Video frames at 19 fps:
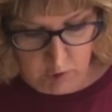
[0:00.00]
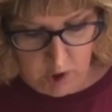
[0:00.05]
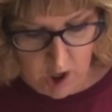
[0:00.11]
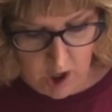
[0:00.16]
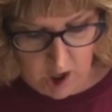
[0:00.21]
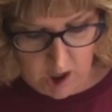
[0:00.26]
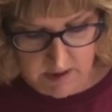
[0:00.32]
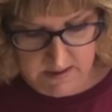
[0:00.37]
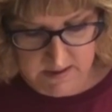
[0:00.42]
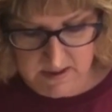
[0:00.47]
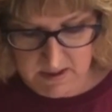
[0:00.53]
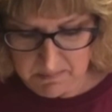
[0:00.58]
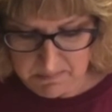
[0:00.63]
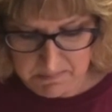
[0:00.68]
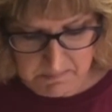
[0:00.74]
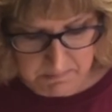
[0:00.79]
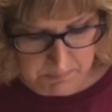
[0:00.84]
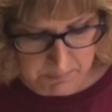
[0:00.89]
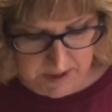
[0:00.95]
raw.
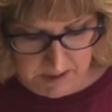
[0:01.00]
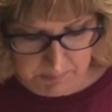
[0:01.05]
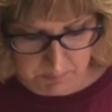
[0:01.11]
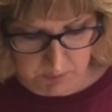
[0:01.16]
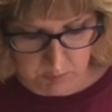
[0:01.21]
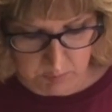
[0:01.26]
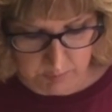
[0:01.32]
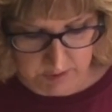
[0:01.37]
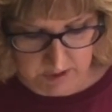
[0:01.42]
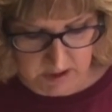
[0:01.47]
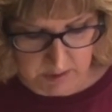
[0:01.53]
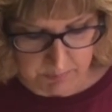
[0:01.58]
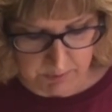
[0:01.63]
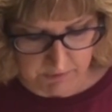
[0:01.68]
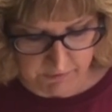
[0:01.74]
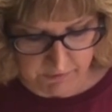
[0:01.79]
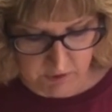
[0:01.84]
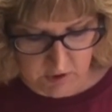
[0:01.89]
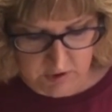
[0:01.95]
Some people really
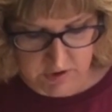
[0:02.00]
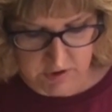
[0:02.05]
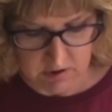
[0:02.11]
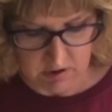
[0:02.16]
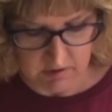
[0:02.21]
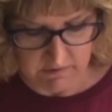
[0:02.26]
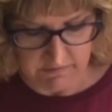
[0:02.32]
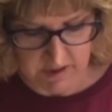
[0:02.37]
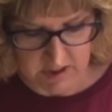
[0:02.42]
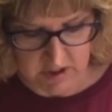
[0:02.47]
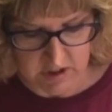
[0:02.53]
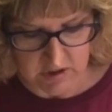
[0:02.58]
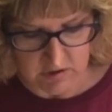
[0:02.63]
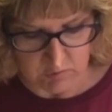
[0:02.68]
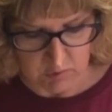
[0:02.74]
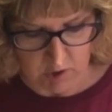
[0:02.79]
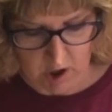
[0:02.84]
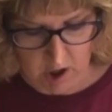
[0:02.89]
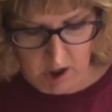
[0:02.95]
prefer certain
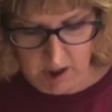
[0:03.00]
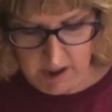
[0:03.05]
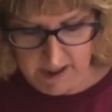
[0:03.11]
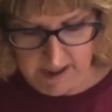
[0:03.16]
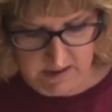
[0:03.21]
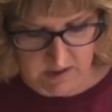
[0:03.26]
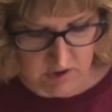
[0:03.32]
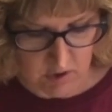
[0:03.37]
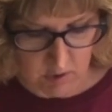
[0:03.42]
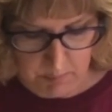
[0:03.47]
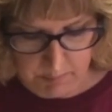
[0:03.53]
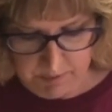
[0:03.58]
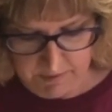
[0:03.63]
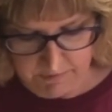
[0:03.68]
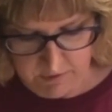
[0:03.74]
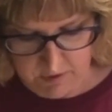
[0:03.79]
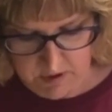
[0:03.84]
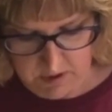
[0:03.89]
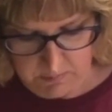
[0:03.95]
veggies raw and don't
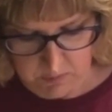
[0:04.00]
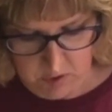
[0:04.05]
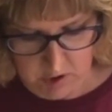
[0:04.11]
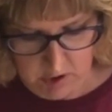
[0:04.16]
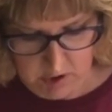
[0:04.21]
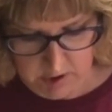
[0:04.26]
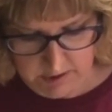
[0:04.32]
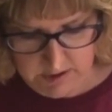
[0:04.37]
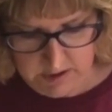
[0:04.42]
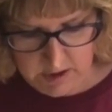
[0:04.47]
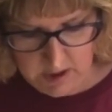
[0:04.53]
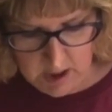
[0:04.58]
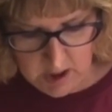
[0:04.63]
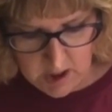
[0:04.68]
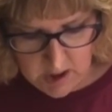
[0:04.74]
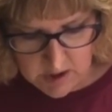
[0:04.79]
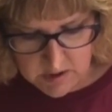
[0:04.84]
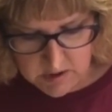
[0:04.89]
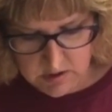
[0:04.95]
prefer them cooked.
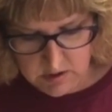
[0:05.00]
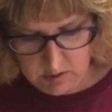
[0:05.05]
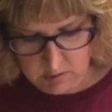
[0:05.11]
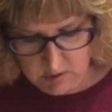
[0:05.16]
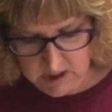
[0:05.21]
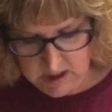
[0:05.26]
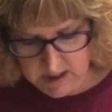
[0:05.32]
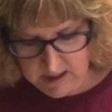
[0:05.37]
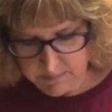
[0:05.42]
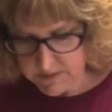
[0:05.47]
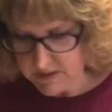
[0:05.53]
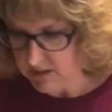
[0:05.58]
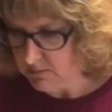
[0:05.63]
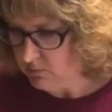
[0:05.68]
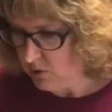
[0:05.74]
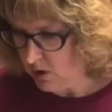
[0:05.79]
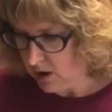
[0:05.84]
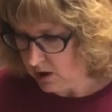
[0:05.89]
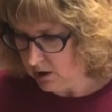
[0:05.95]
So keep
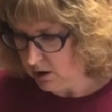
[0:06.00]
some raw